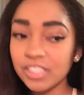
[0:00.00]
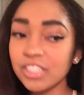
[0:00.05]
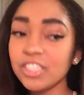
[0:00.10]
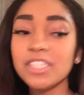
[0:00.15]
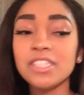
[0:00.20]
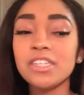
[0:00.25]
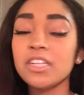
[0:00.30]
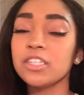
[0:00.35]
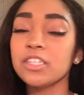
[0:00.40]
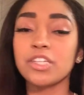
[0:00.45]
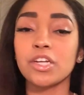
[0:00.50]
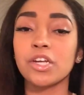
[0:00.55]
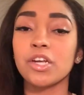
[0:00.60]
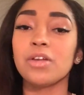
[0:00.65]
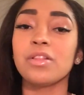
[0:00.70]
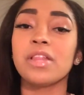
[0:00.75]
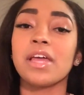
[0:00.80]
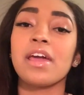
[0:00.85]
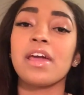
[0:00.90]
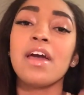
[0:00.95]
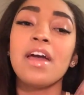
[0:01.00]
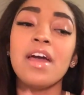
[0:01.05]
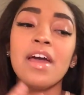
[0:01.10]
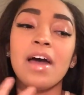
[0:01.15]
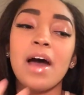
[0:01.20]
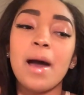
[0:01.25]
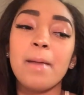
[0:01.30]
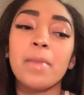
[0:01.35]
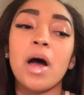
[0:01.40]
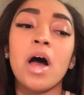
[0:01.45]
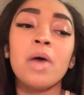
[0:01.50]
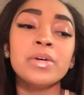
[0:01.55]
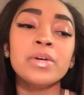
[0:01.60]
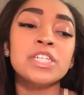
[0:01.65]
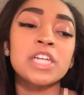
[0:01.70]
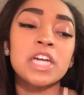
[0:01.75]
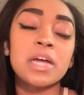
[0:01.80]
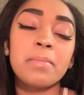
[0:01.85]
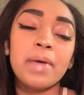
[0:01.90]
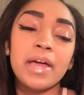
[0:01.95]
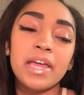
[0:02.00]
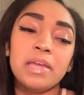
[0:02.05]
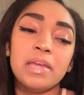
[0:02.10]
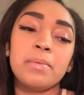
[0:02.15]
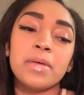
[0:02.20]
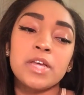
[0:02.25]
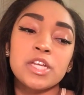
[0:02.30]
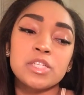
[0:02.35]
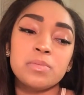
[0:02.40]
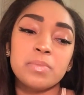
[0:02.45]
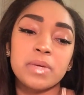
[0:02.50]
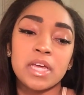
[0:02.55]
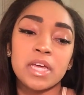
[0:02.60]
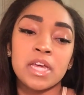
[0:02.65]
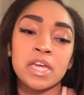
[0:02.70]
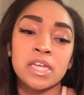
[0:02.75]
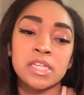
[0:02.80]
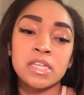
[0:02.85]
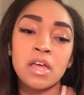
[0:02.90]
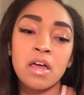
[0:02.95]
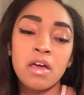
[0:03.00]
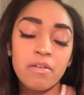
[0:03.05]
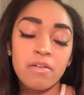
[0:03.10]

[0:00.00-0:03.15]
Just to let y'all know. Like, I'm always checking my emails because,